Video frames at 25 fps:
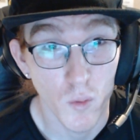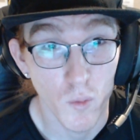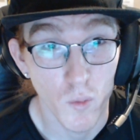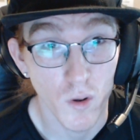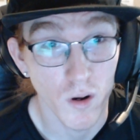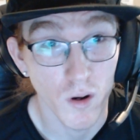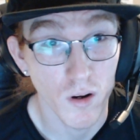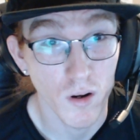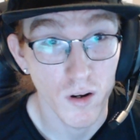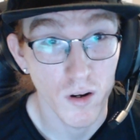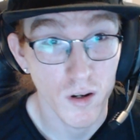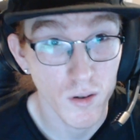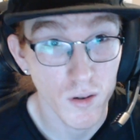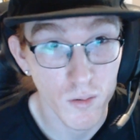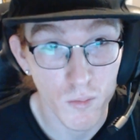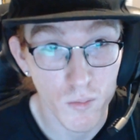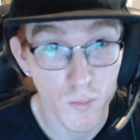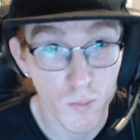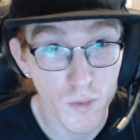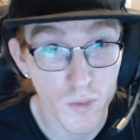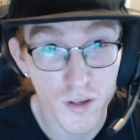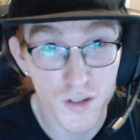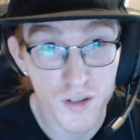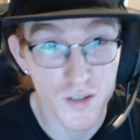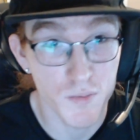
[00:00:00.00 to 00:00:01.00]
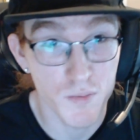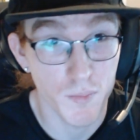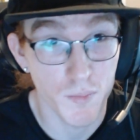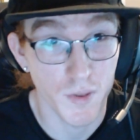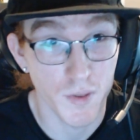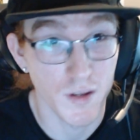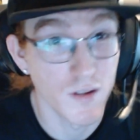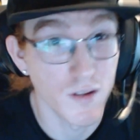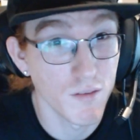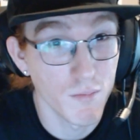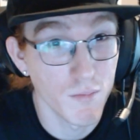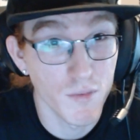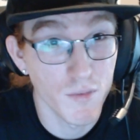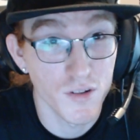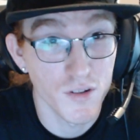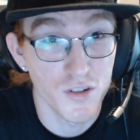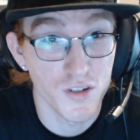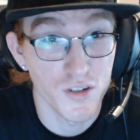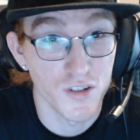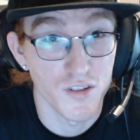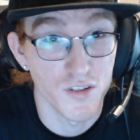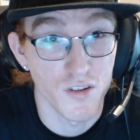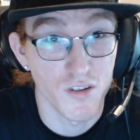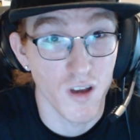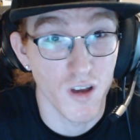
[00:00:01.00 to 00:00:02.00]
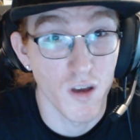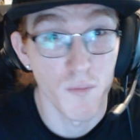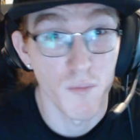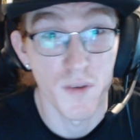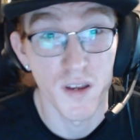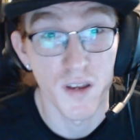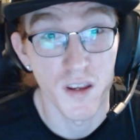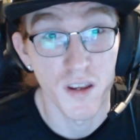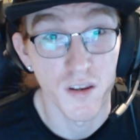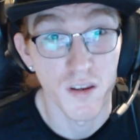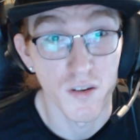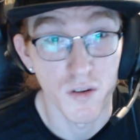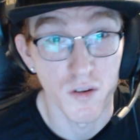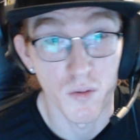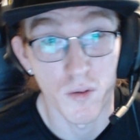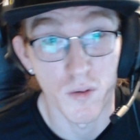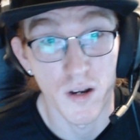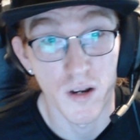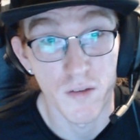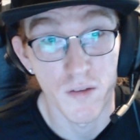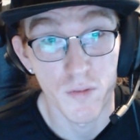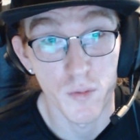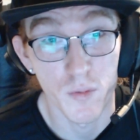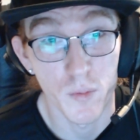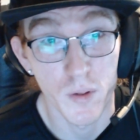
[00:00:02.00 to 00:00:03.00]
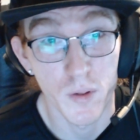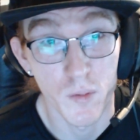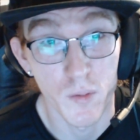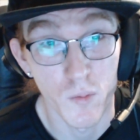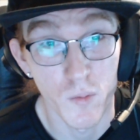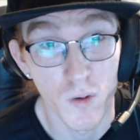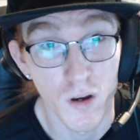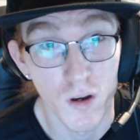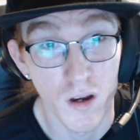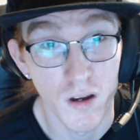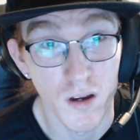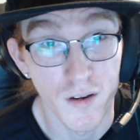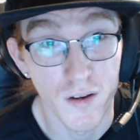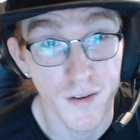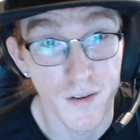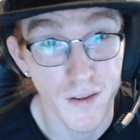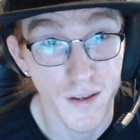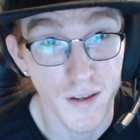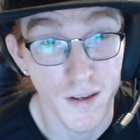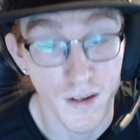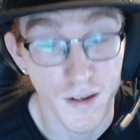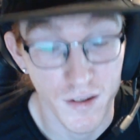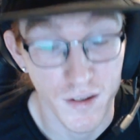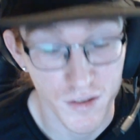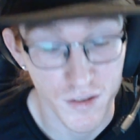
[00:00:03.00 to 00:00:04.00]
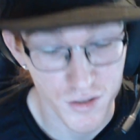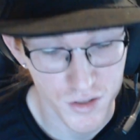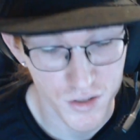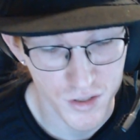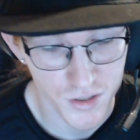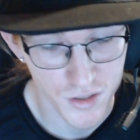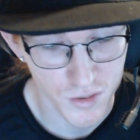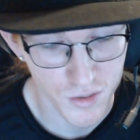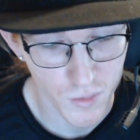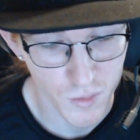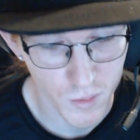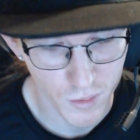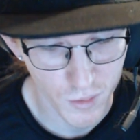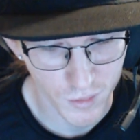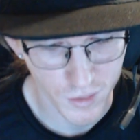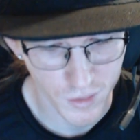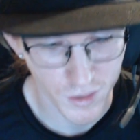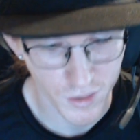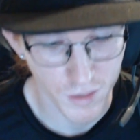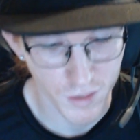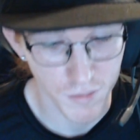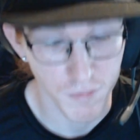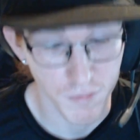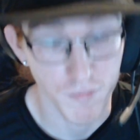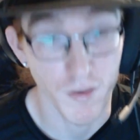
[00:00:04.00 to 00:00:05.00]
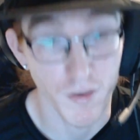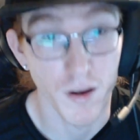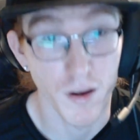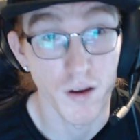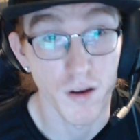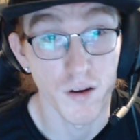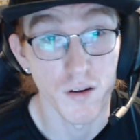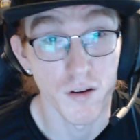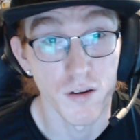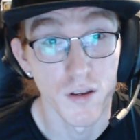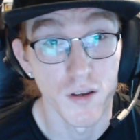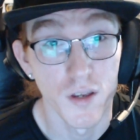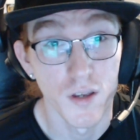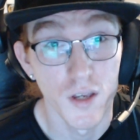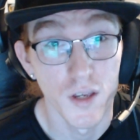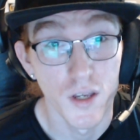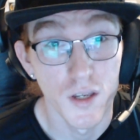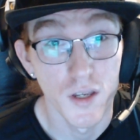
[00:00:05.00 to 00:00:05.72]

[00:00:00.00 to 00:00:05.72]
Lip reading: Where we just pretty much just dominate and do whatever we want, and it's just totally unfair